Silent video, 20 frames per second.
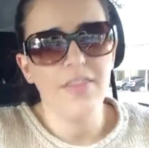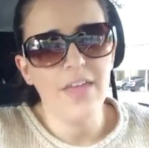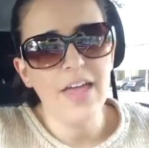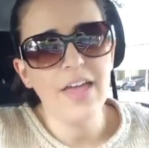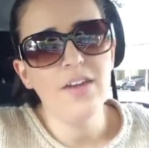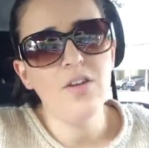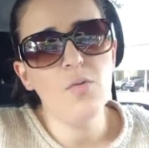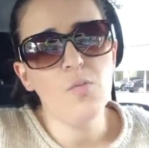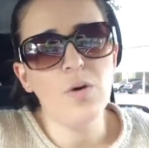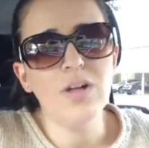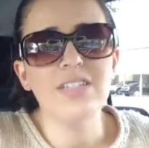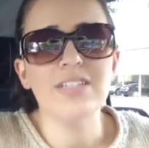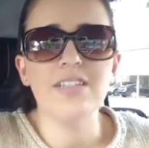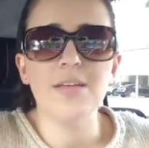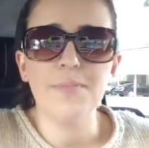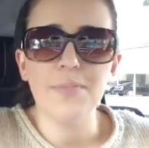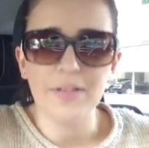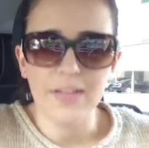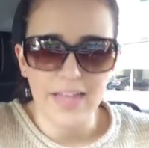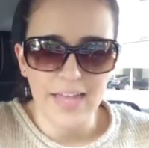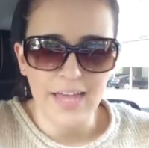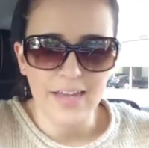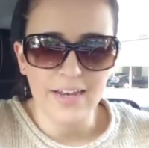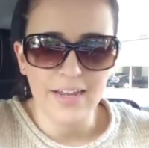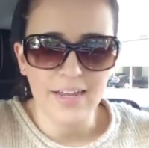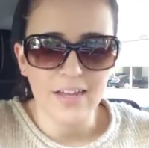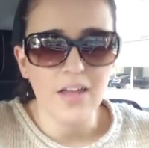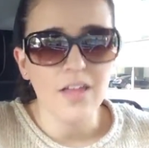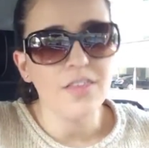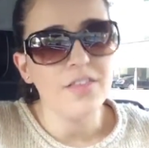Then once the
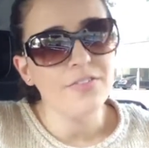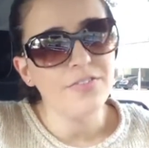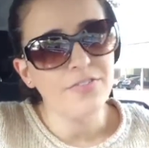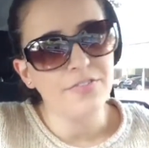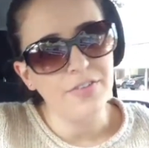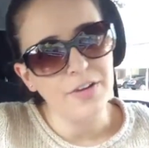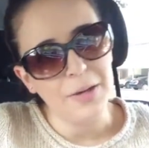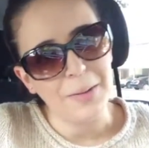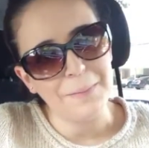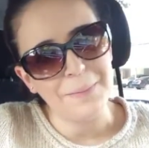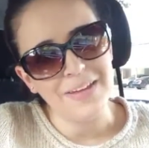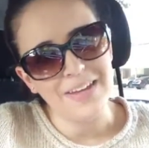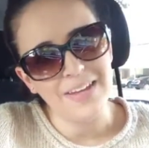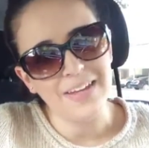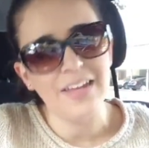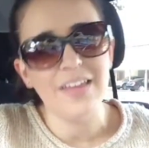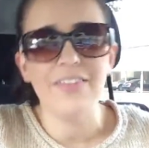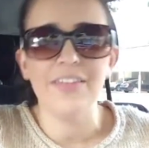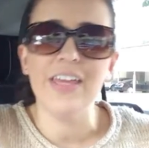planning, the filming,